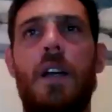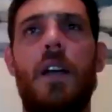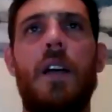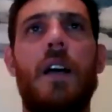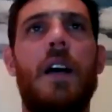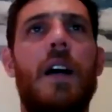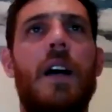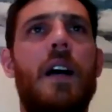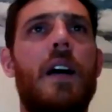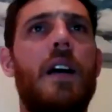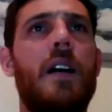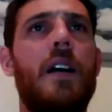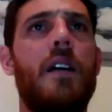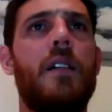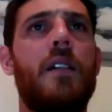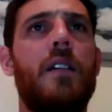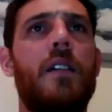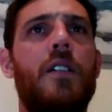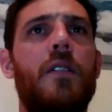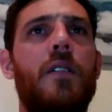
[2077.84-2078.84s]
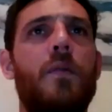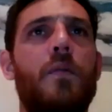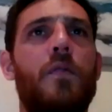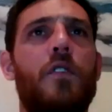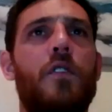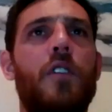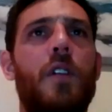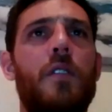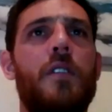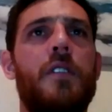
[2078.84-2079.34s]
We've
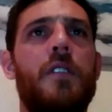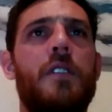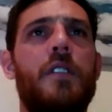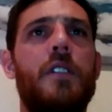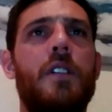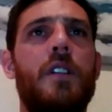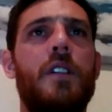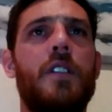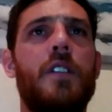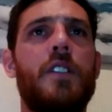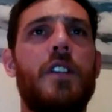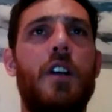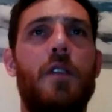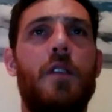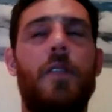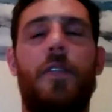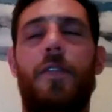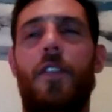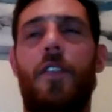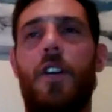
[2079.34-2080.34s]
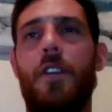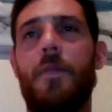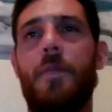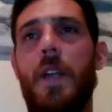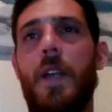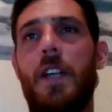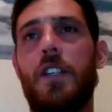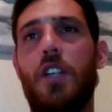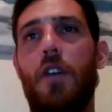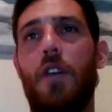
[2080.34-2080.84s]
got just over 5
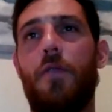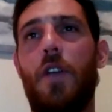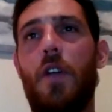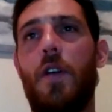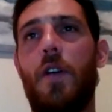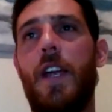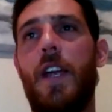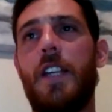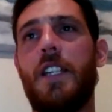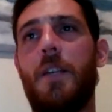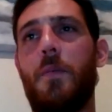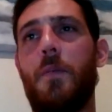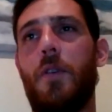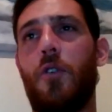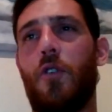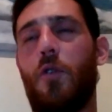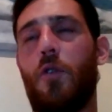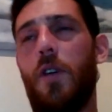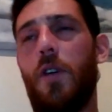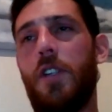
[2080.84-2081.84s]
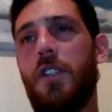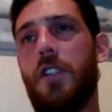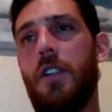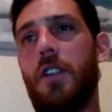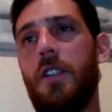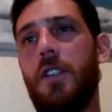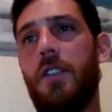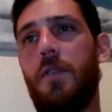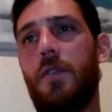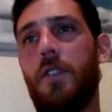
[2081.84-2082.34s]
minutes. So if anyone has any
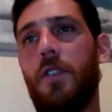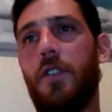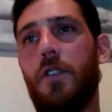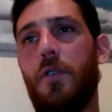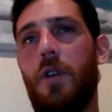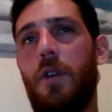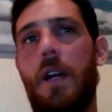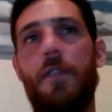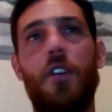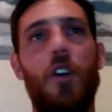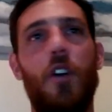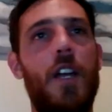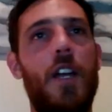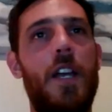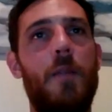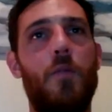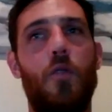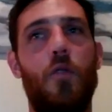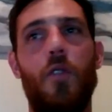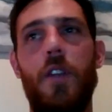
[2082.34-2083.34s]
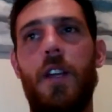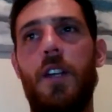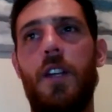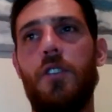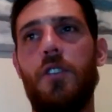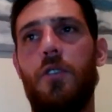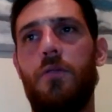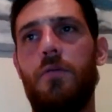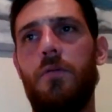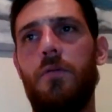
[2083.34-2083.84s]
questions, for sure. Have you got any more there,
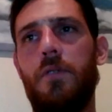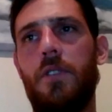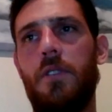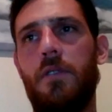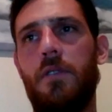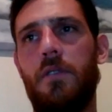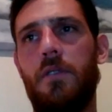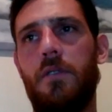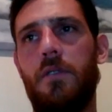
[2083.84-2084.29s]
Jules?